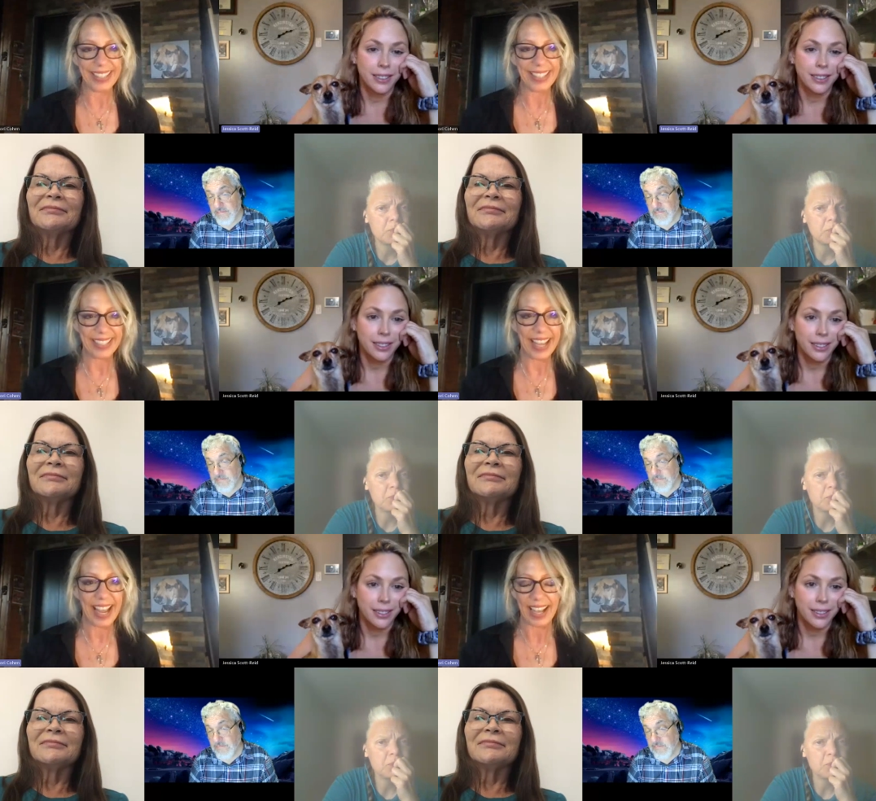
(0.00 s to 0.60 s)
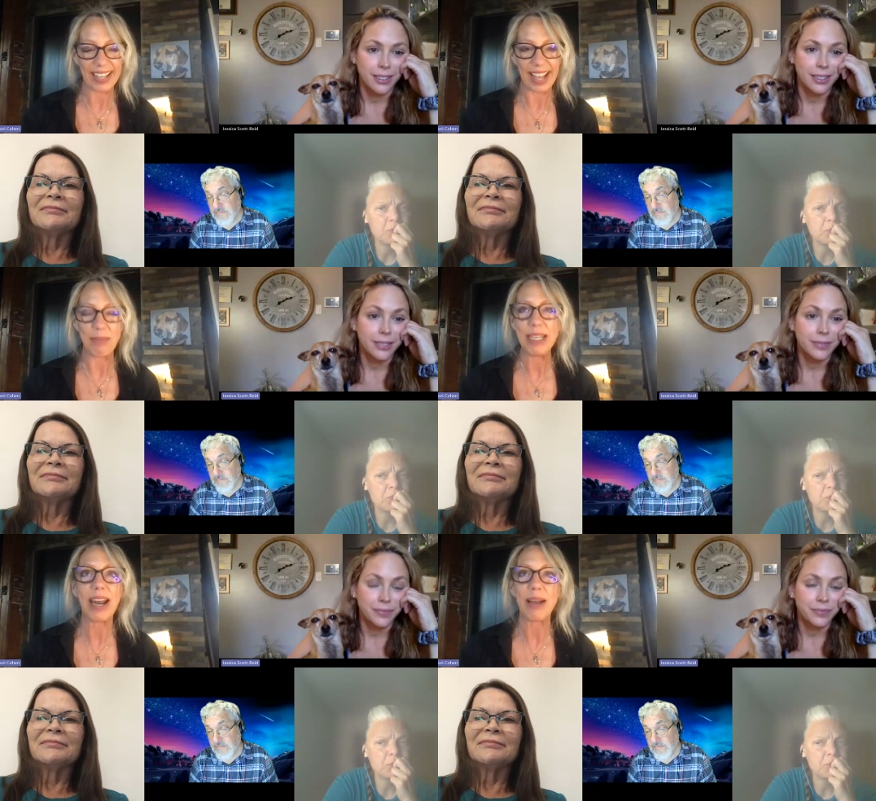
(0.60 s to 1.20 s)
Speaker 1: Yeah, I
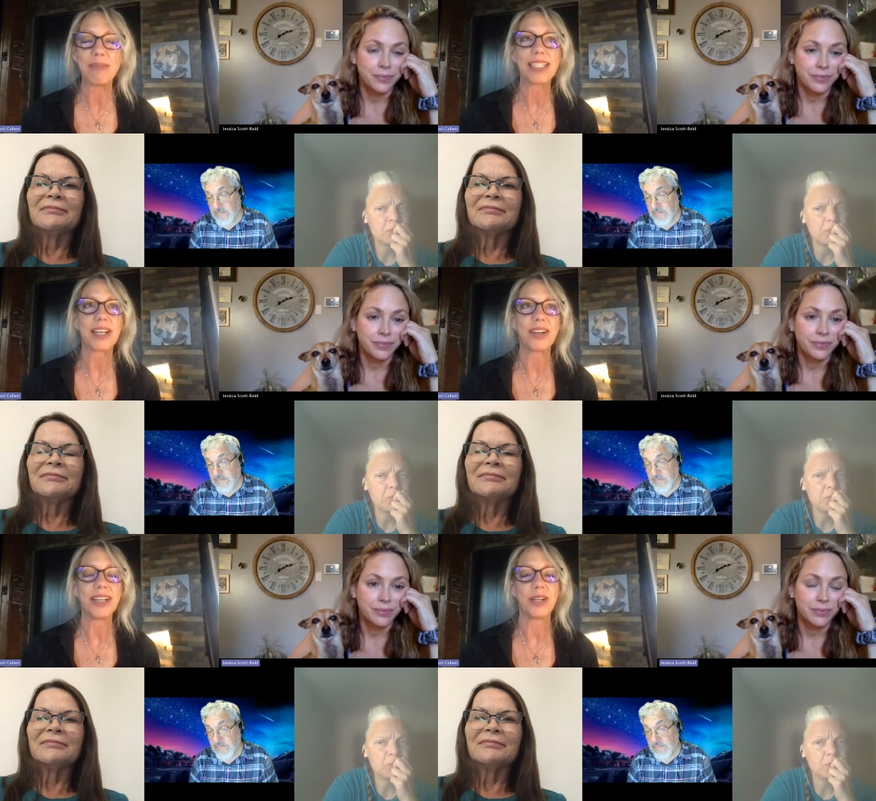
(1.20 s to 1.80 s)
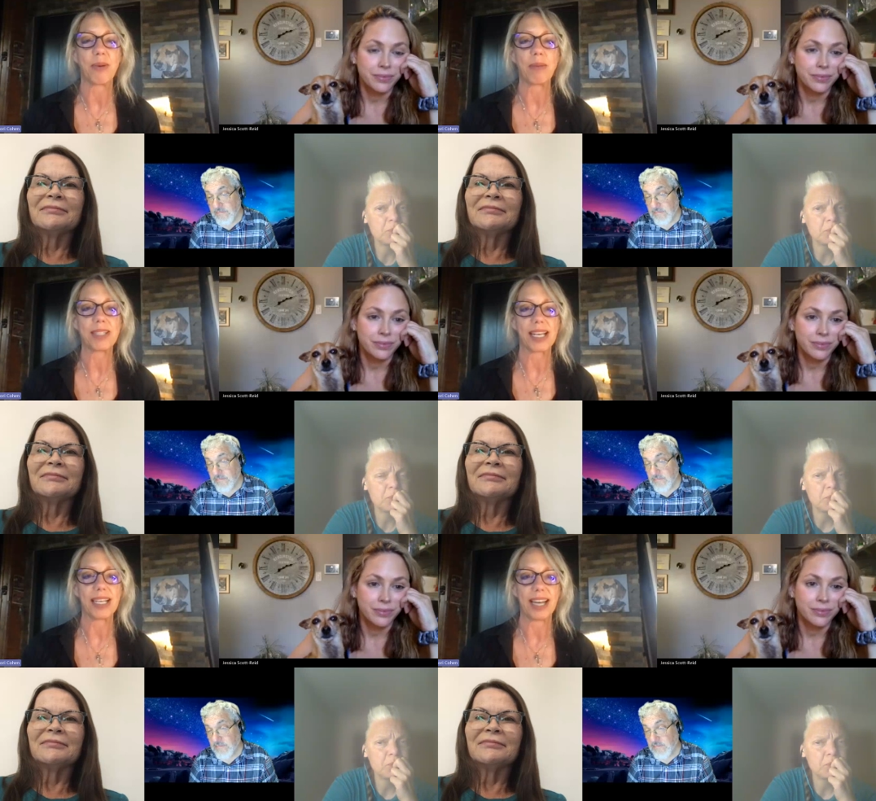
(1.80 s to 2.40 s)
mean, I'm staring at your
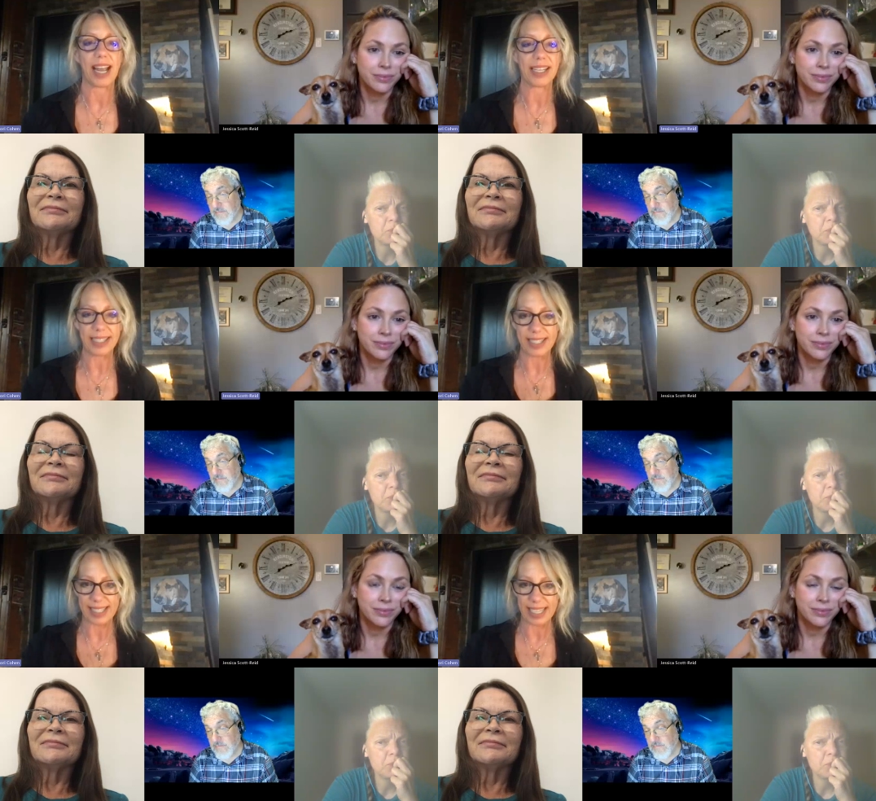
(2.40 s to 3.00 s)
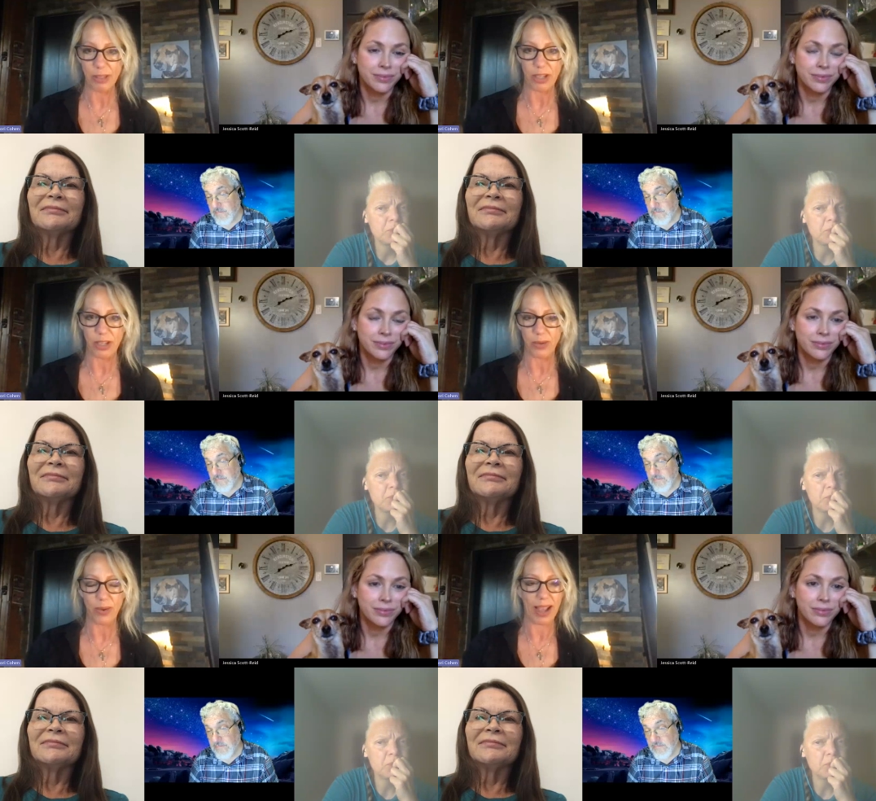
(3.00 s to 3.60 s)
website. I can see that
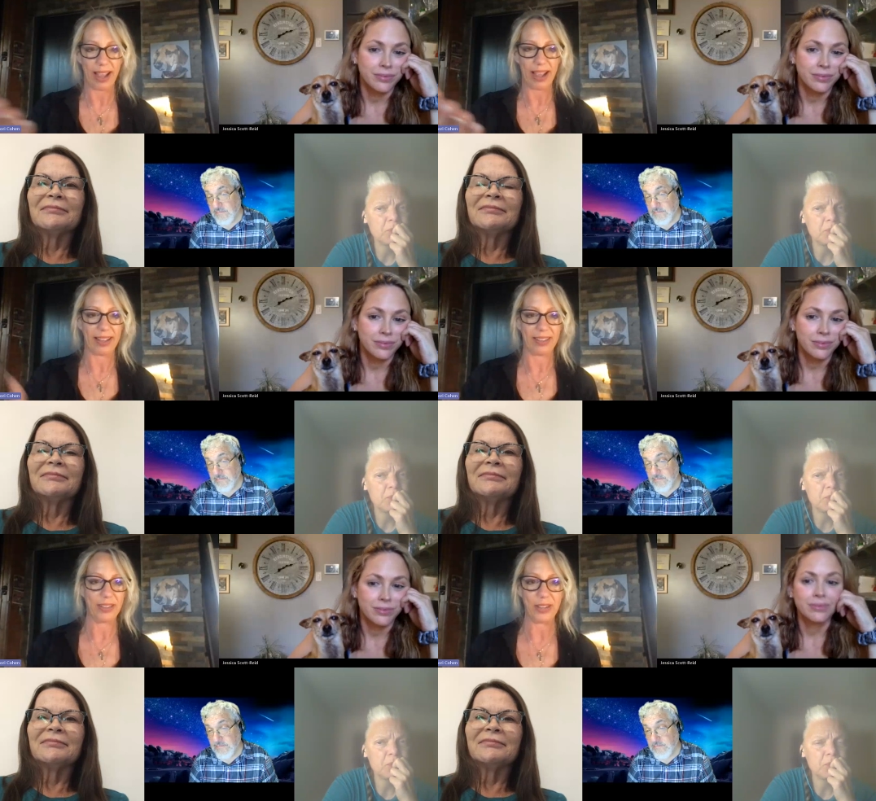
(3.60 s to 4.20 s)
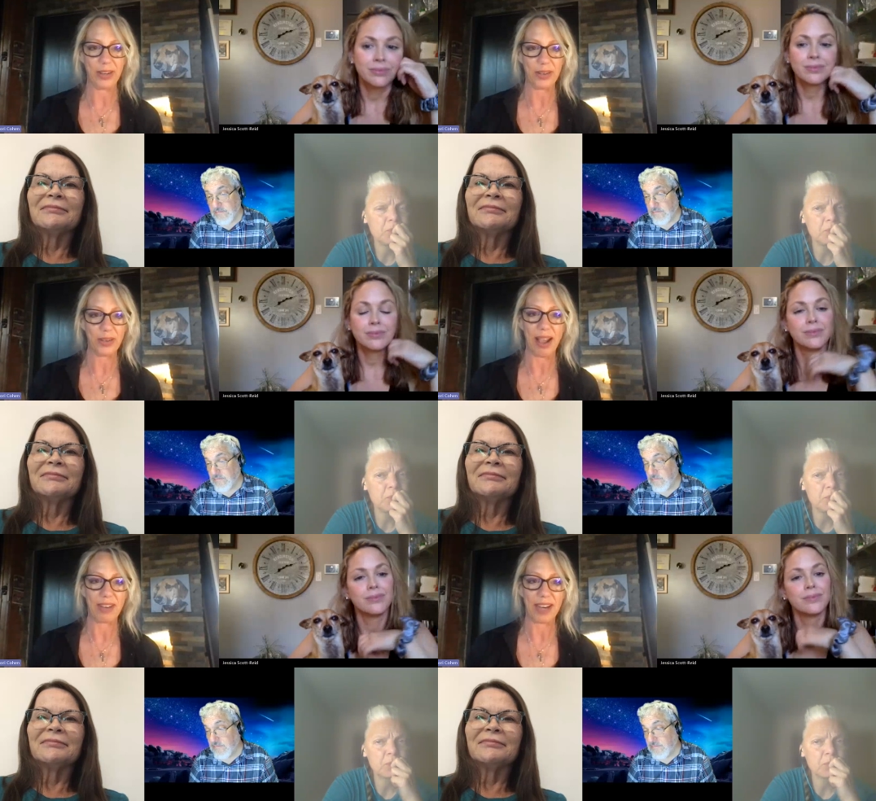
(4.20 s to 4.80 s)
you have, you know,
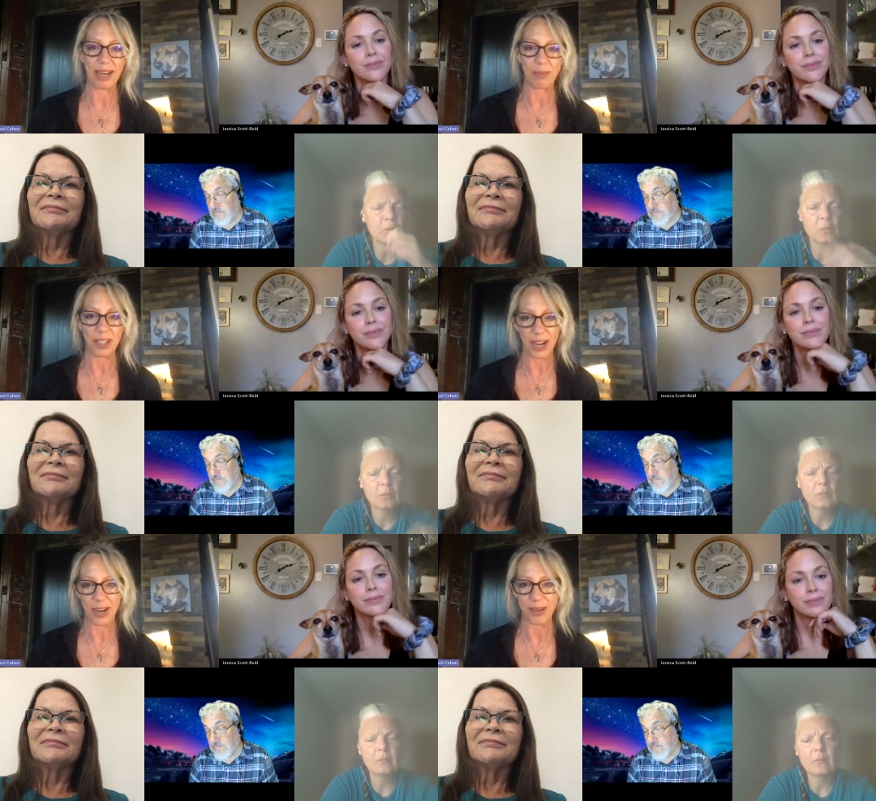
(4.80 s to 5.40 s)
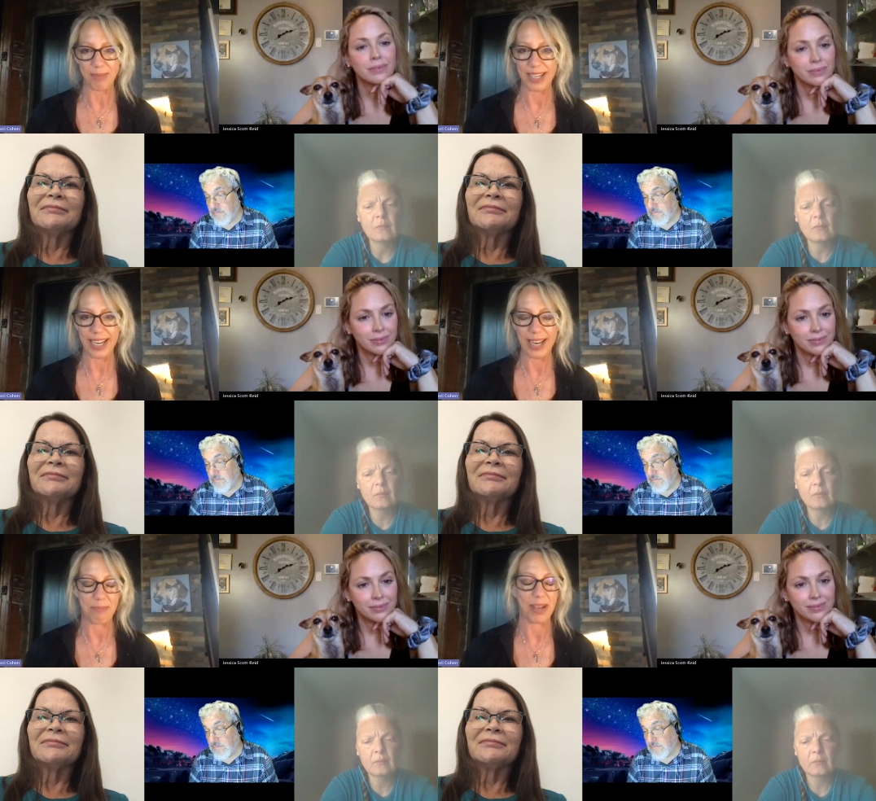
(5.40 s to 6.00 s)
you have an animal care
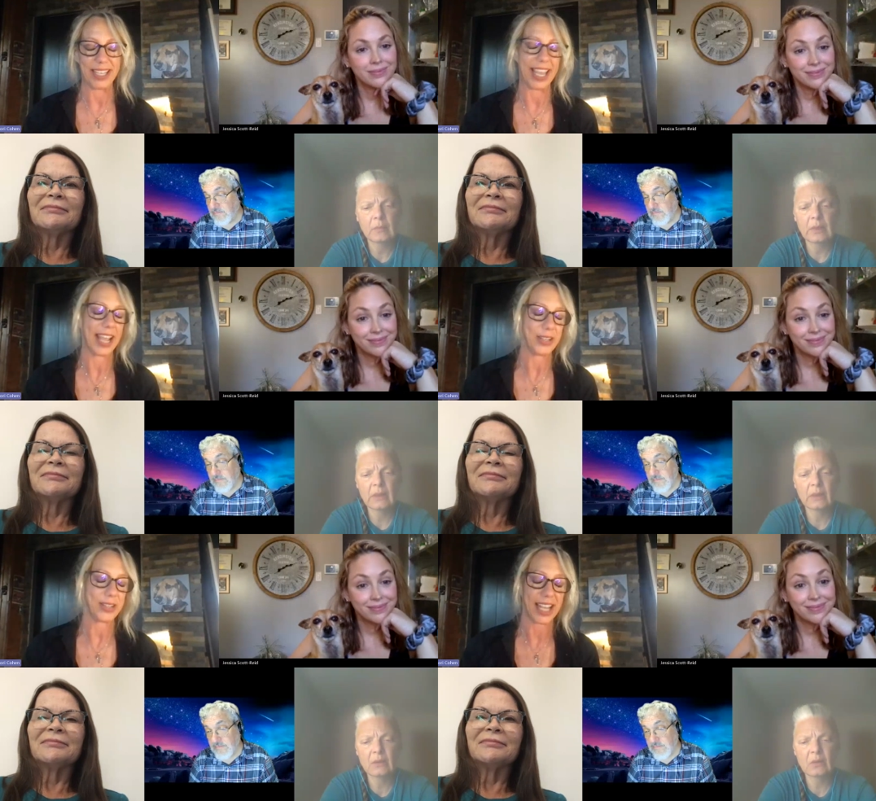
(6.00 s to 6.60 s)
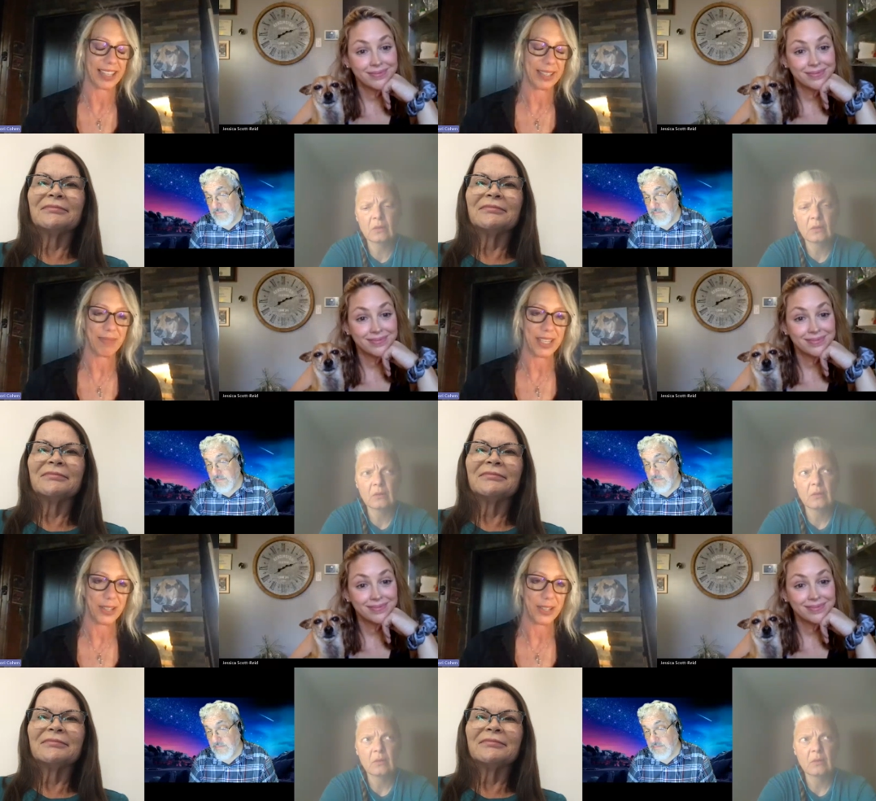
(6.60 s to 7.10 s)
committee, but yet you're telling me